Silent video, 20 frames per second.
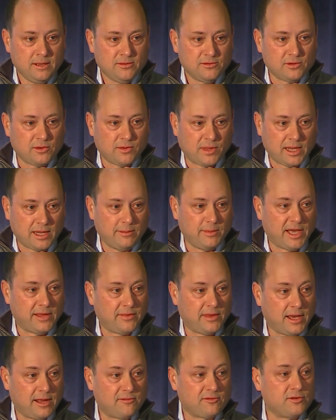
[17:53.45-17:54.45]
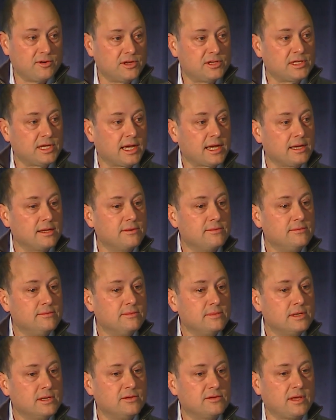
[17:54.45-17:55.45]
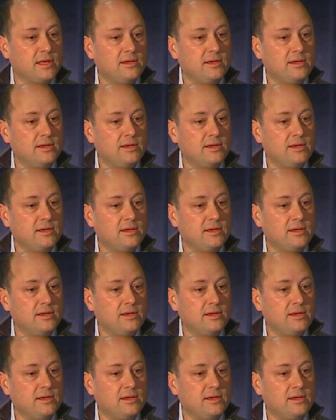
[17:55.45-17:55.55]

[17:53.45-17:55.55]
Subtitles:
So think about that for a second, because